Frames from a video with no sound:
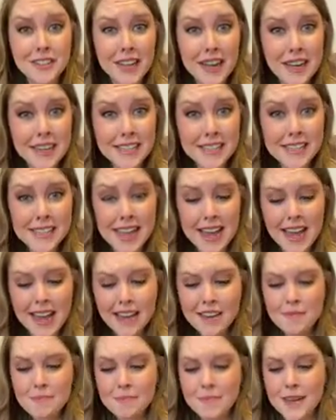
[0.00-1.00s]
kind of sad,
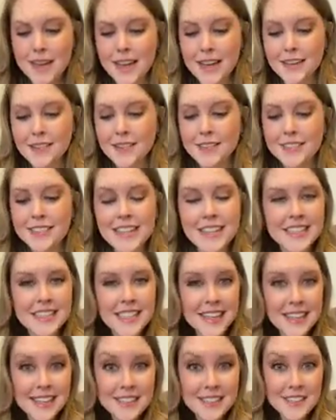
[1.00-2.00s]
but let's
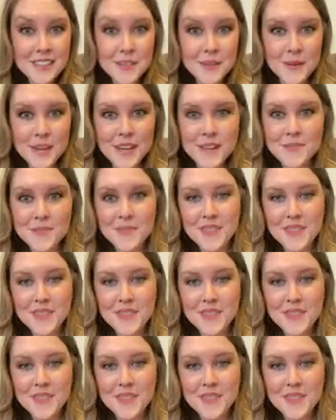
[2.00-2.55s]
get into it.